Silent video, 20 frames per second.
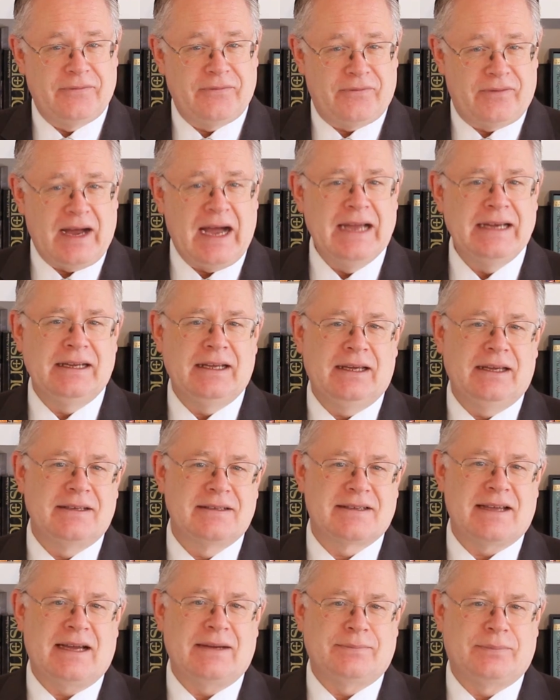a defining
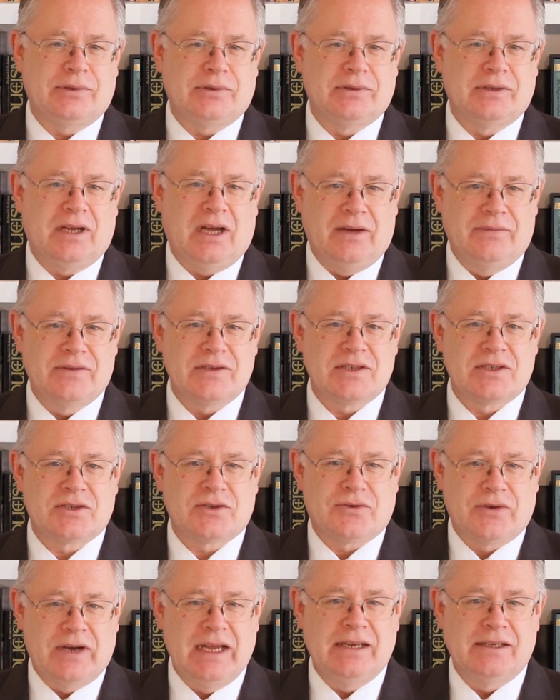example of
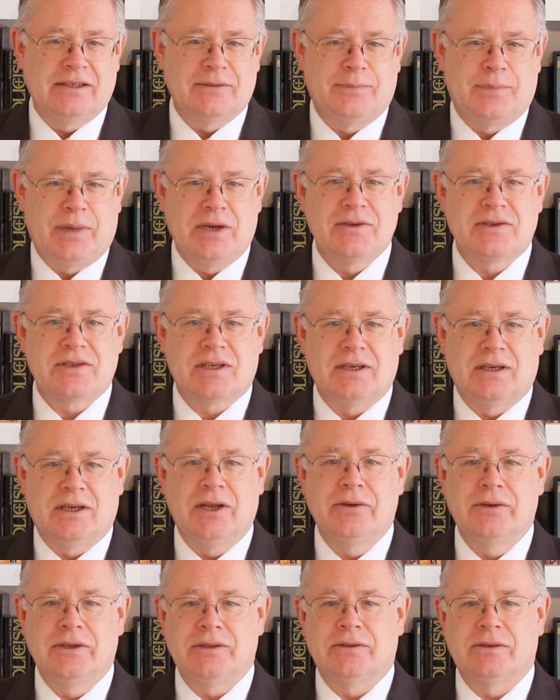Australian
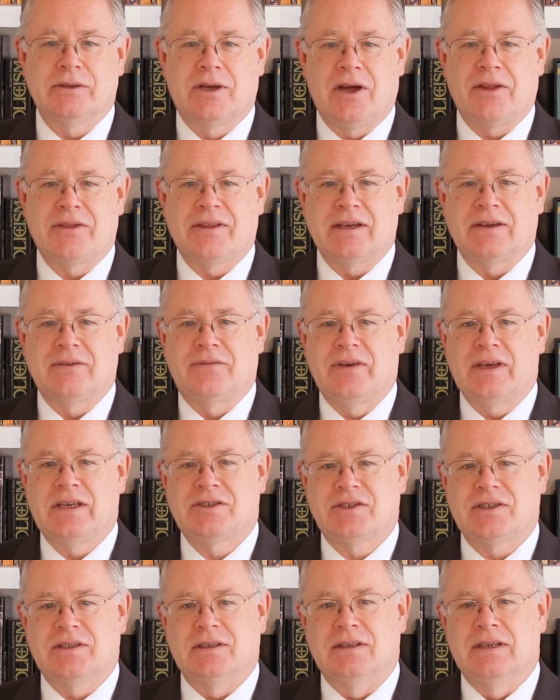post-colonial Gothic
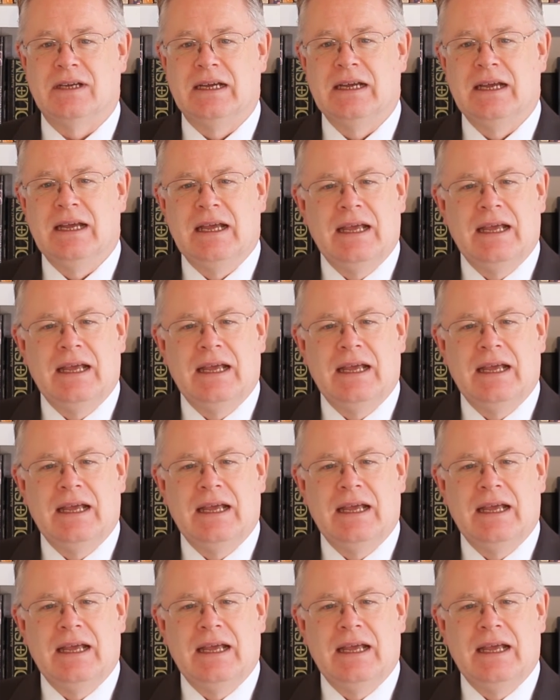fiction,